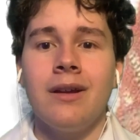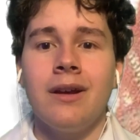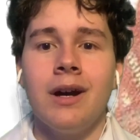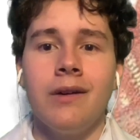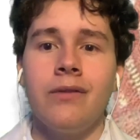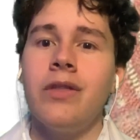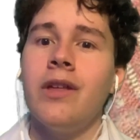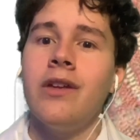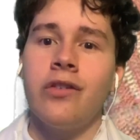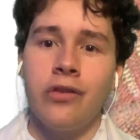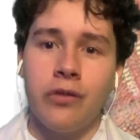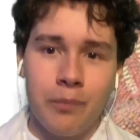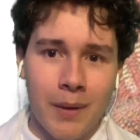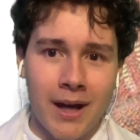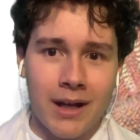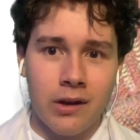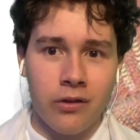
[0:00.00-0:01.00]
of this
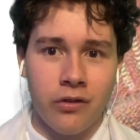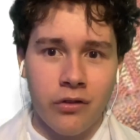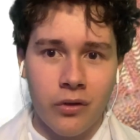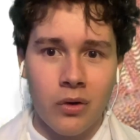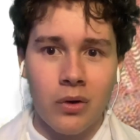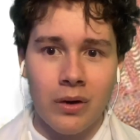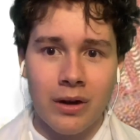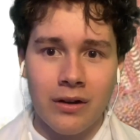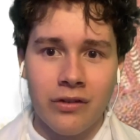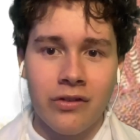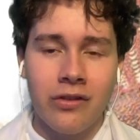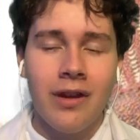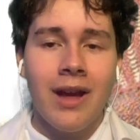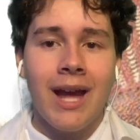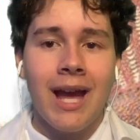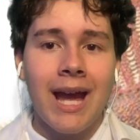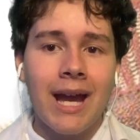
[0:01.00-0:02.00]
Spinosaurus.
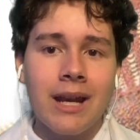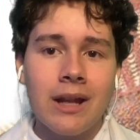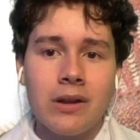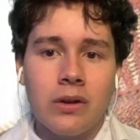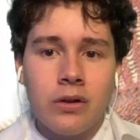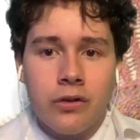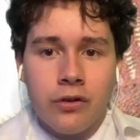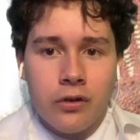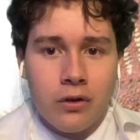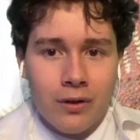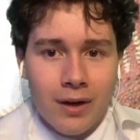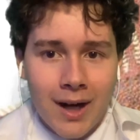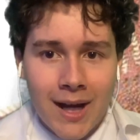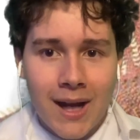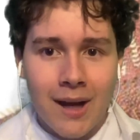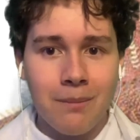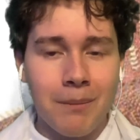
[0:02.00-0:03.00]
And it looks
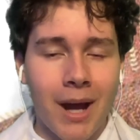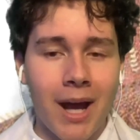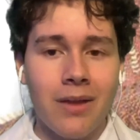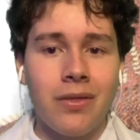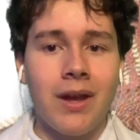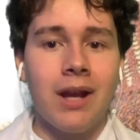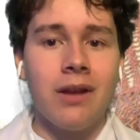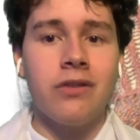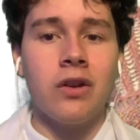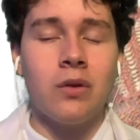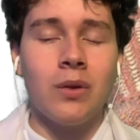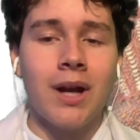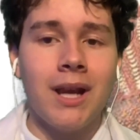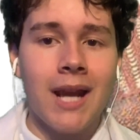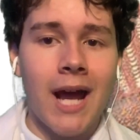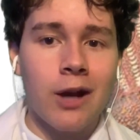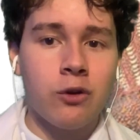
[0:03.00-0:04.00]
great. I think it's a
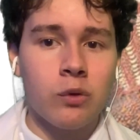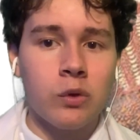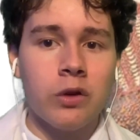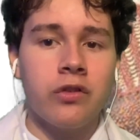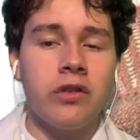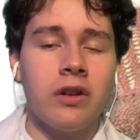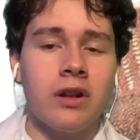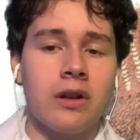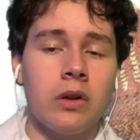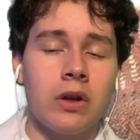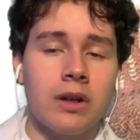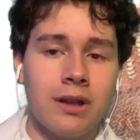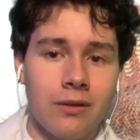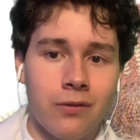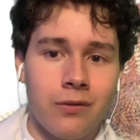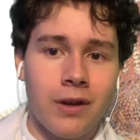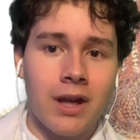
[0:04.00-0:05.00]
great naturalistic
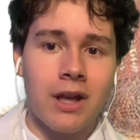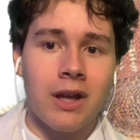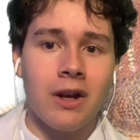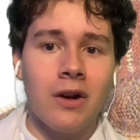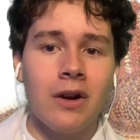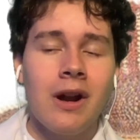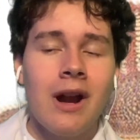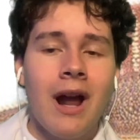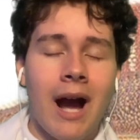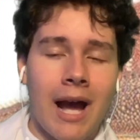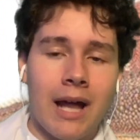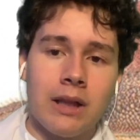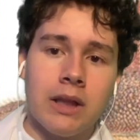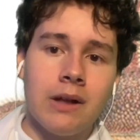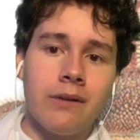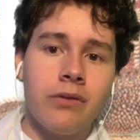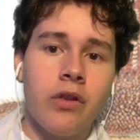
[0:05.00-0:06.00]
looking figure. I
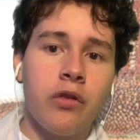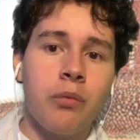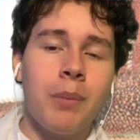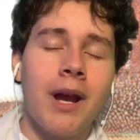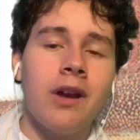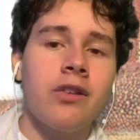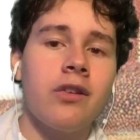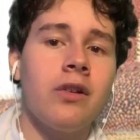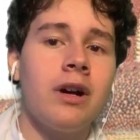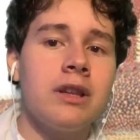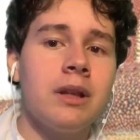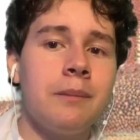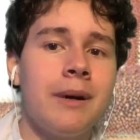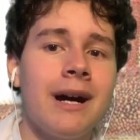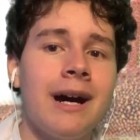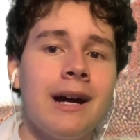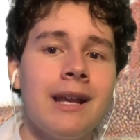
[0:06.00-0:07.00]
love the spikes along the
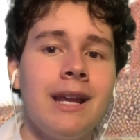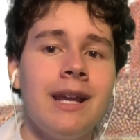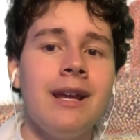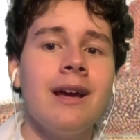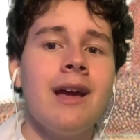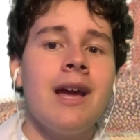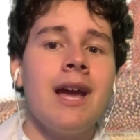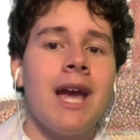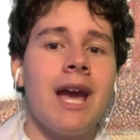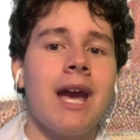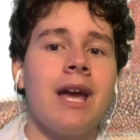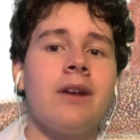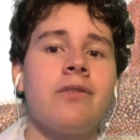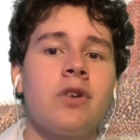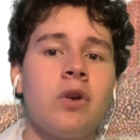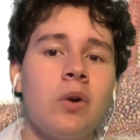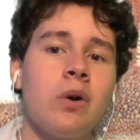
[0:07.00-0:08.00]
body, and
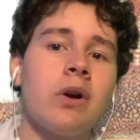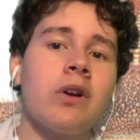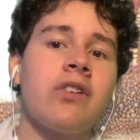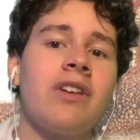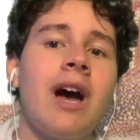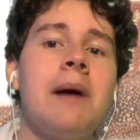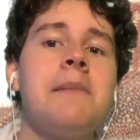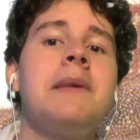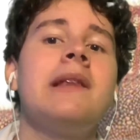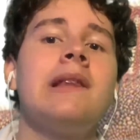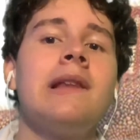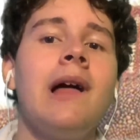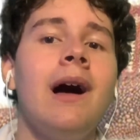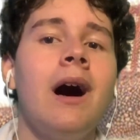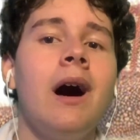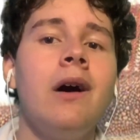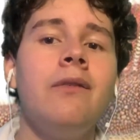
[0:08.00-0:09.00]
of course I'm in
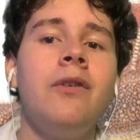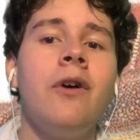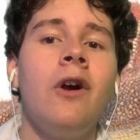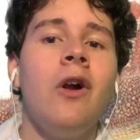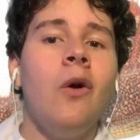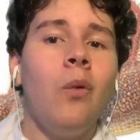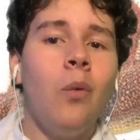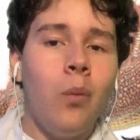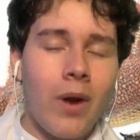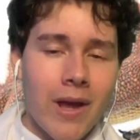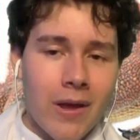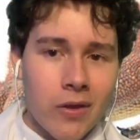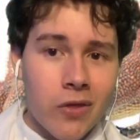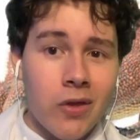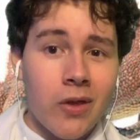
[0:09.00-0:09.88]
love with